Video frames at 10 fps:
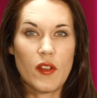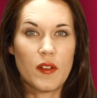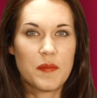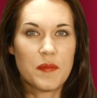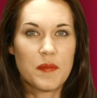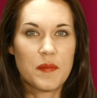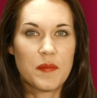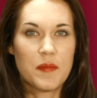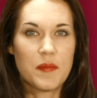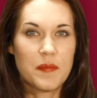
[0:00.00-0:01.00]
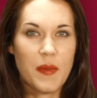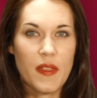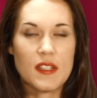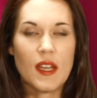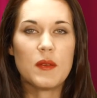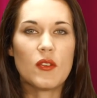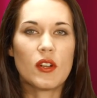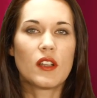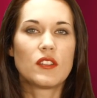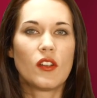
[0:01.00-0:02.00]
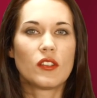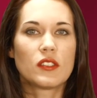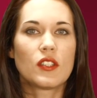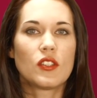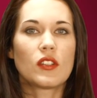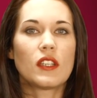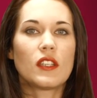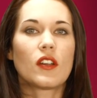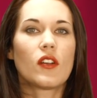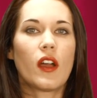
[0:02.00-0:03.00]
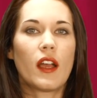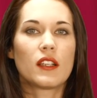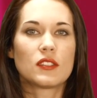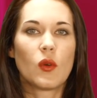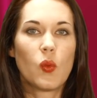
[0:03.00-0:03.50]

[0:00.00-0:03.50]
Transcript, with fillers: there. Hey. By the time you're an adult, your ego has a